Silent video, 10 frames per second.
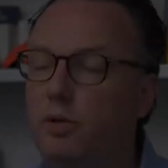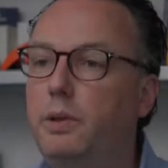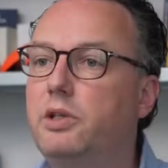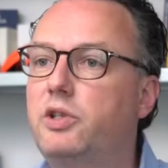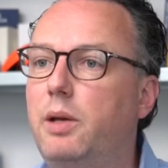be
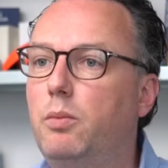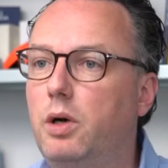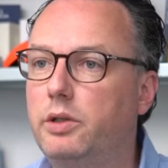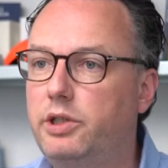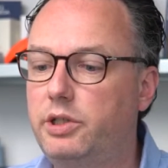the same
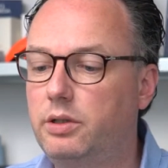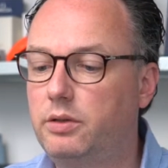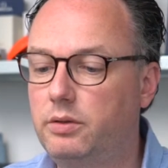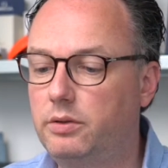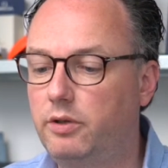watch,
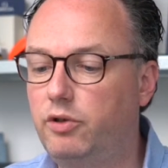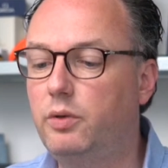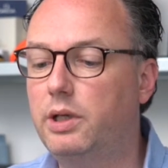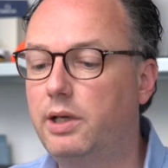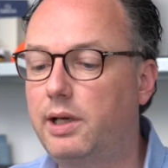the two
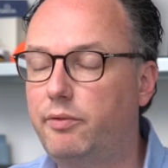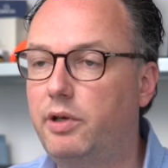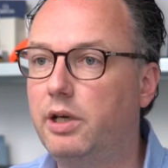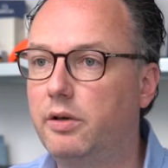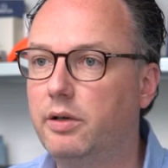that I have
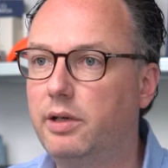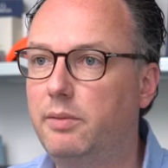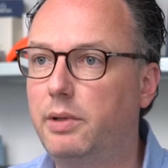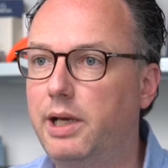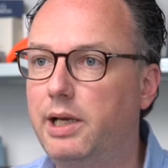here in
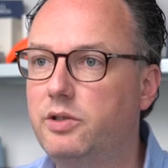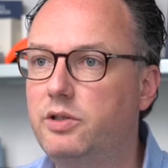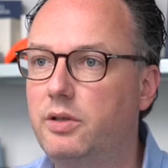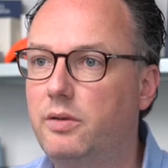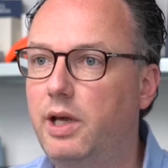my
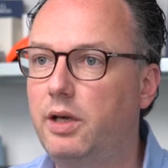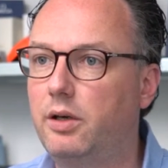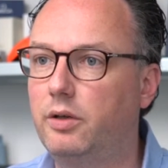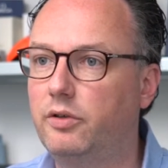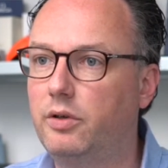hands, they are
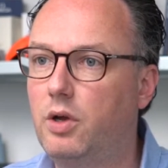not.